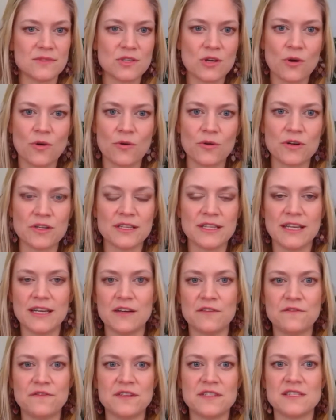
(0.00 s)
totally
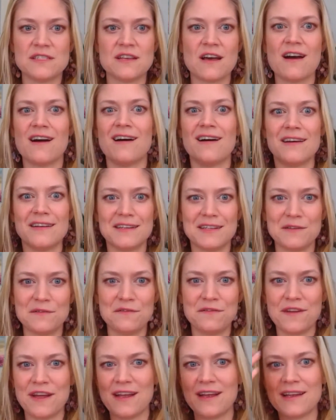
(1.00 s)
a facade
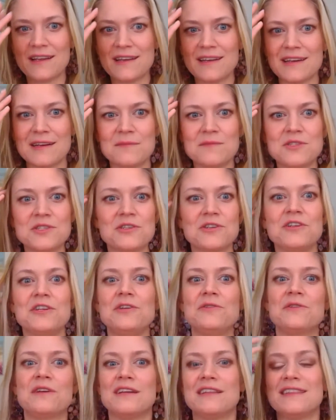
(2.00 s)
and fake, and I'm sure
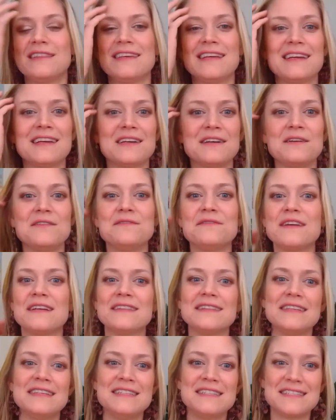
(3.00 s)
you can think of
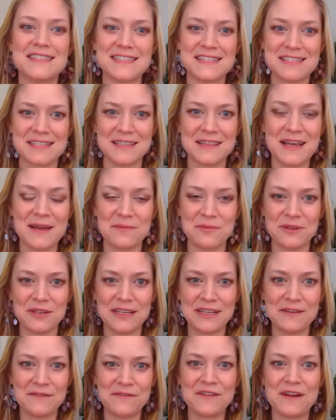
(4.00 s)
at least a
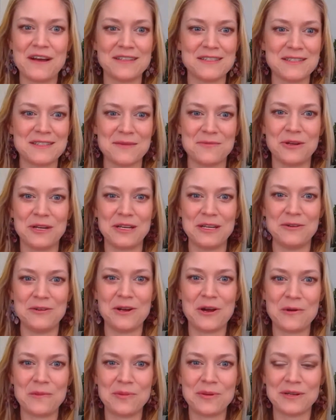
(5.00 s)
celebrity, if not someone you
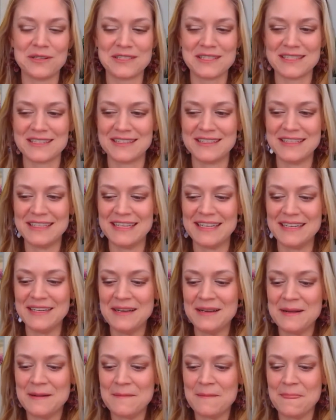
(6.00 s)
know personally,